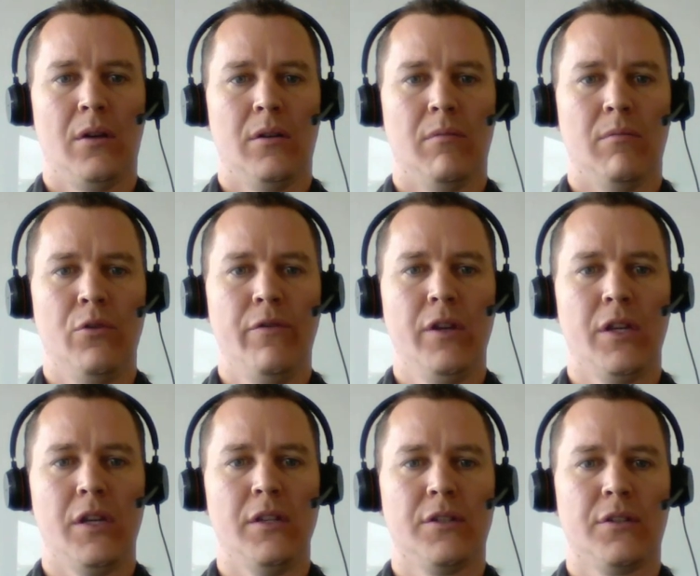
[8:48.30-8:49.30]
Moving
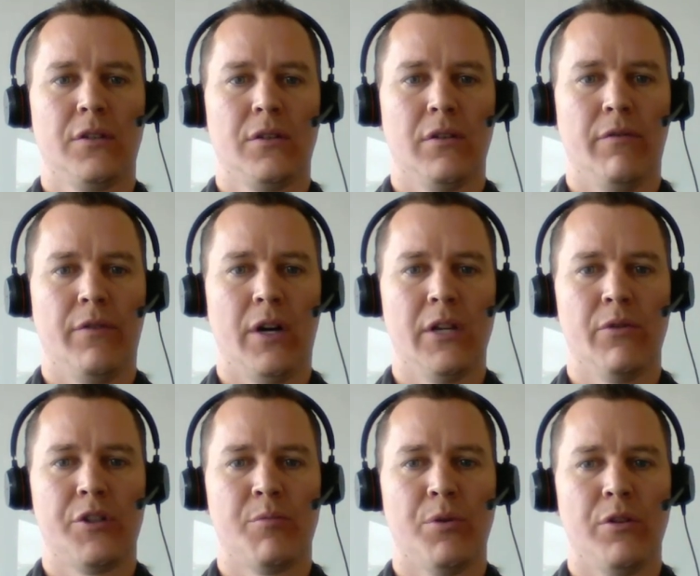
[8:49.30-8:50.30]
east of Valley
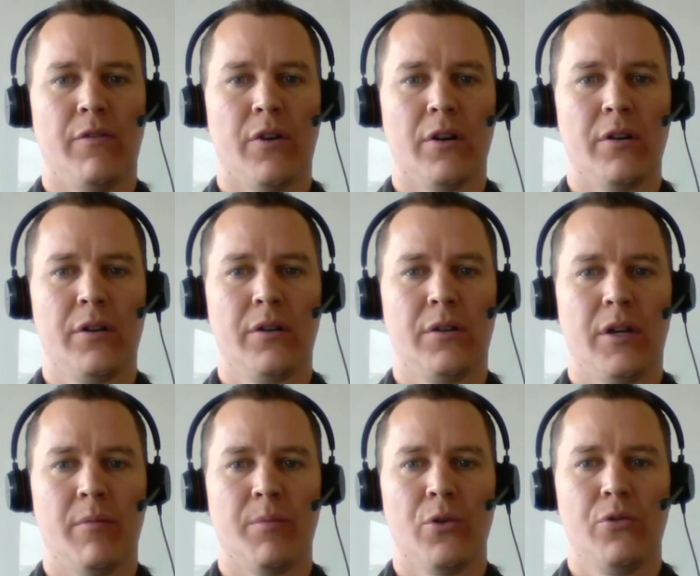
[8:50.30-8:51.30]
Ridge Boulevard and
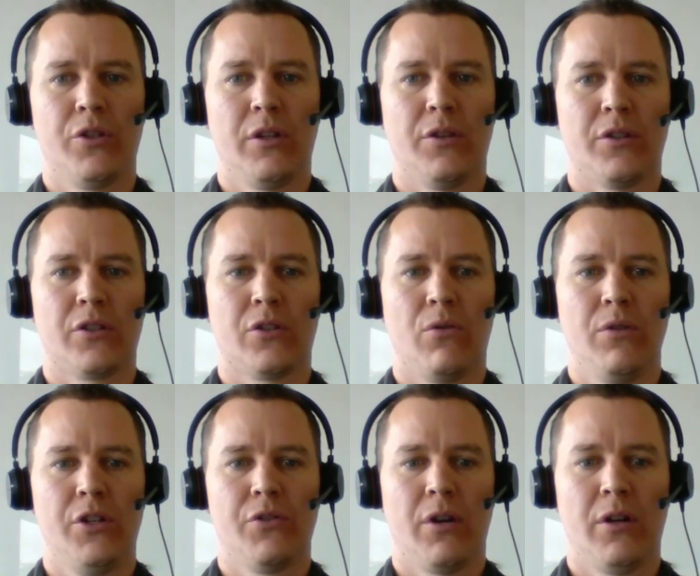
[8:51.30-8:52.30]
approaching the Stony
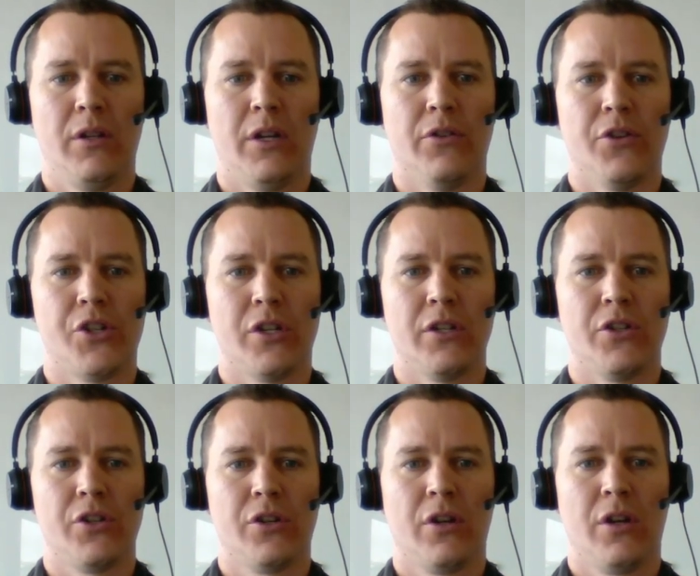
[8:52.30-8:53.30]
Trail
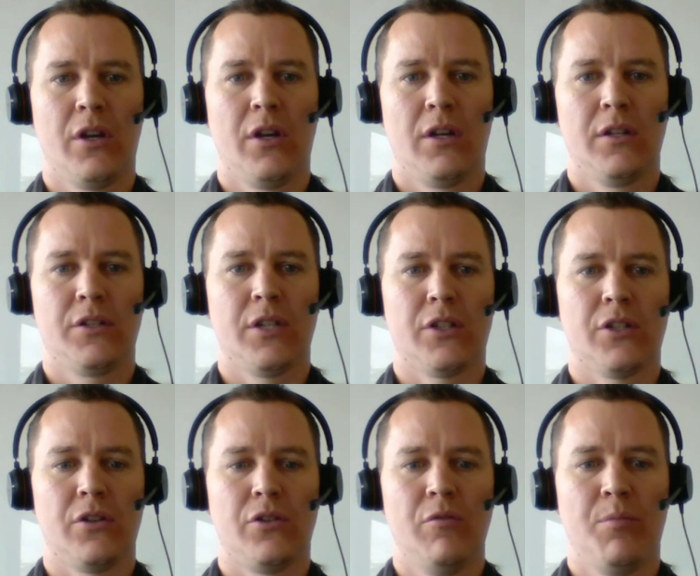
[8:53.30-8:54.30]
interchange, Section
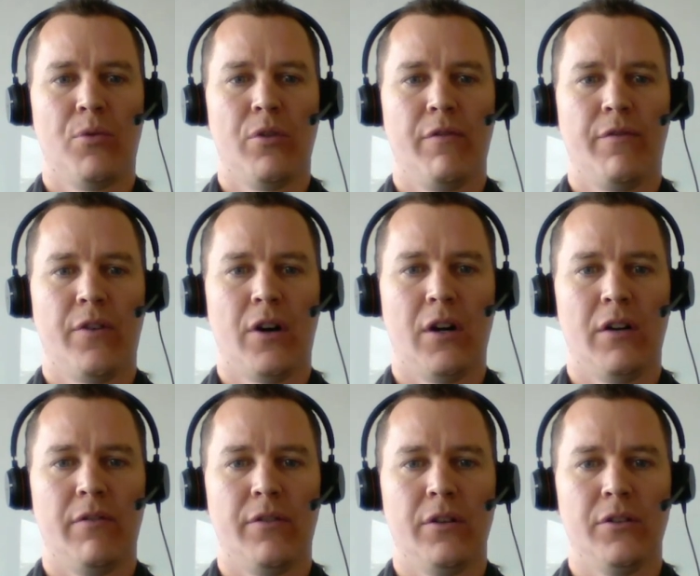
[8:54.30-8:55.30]

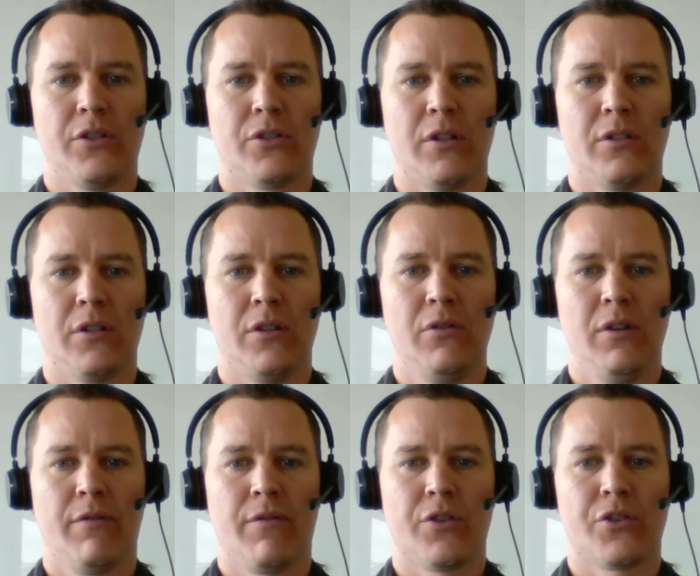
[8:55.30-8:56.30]
2.5 illustrates the new
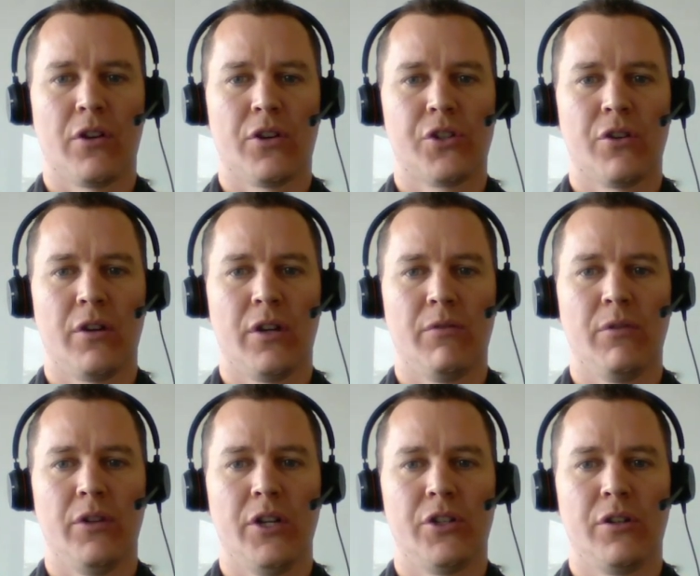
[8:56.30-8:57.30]
infrastructure in
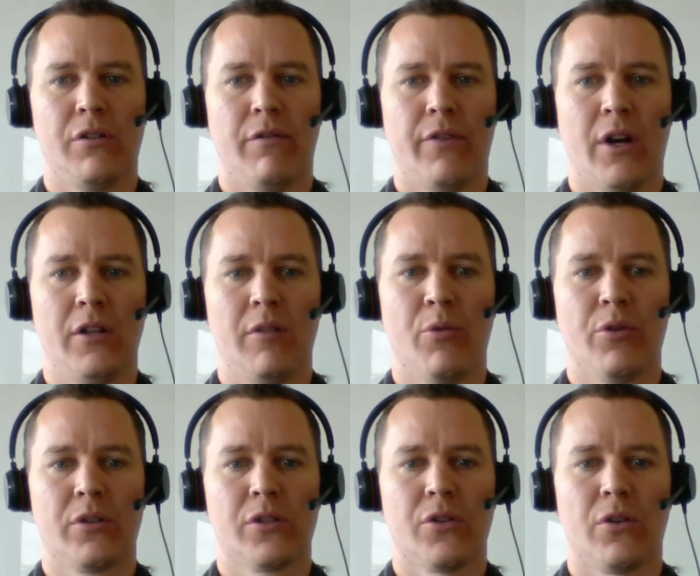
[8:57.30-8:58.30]
relation to Valley
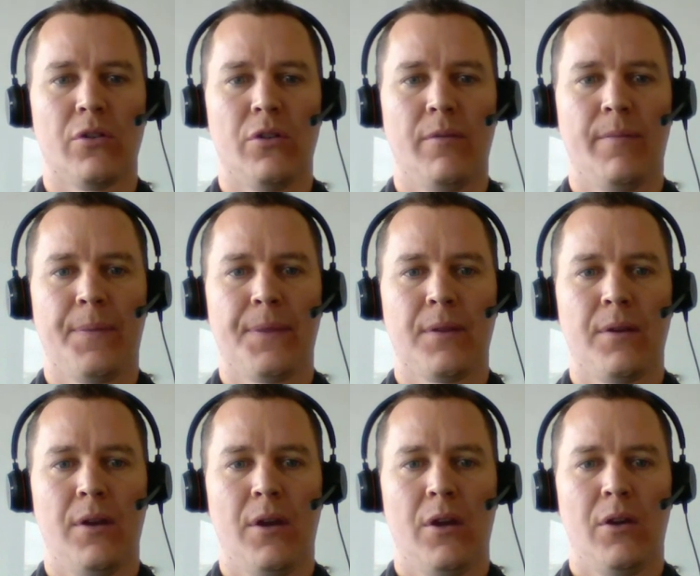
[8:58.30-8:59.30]
Brook Circle.
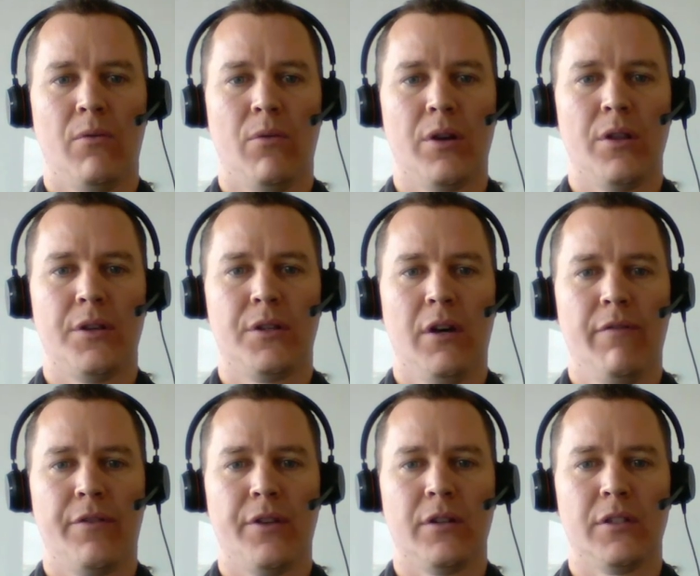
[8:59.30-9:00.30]
One of the tough
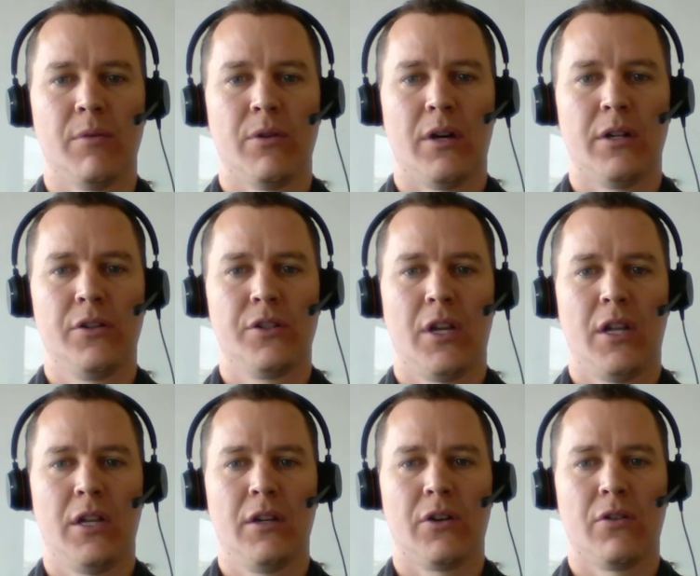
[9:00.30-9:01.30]
things about
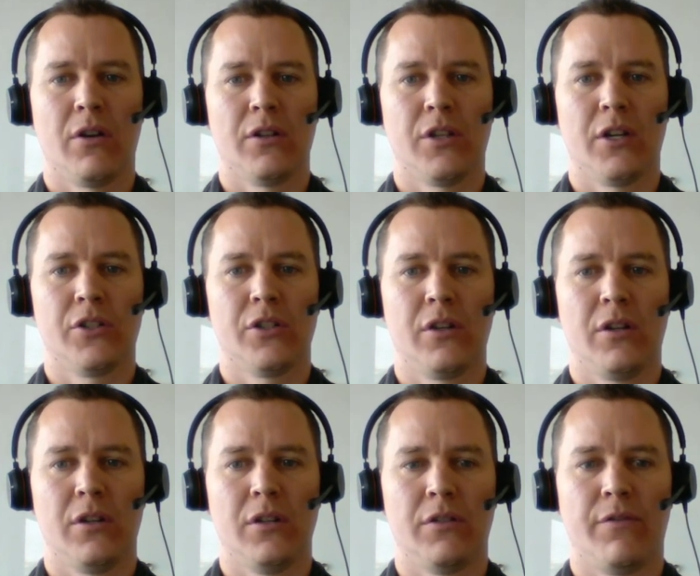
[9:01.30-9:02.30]
understanding a cross-section
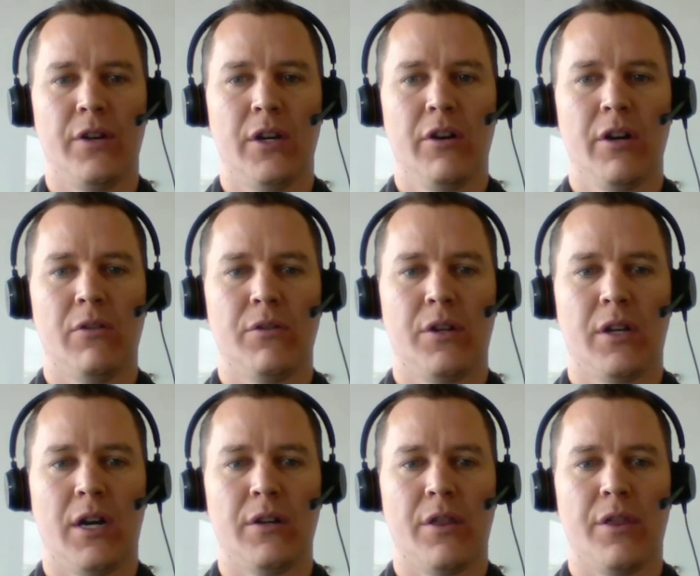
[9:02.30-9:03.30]
is figuring out
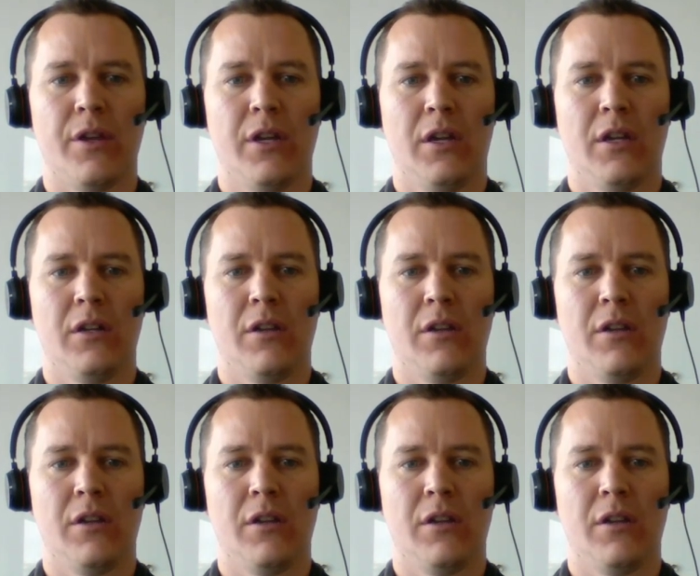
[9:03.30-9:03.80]
how to think in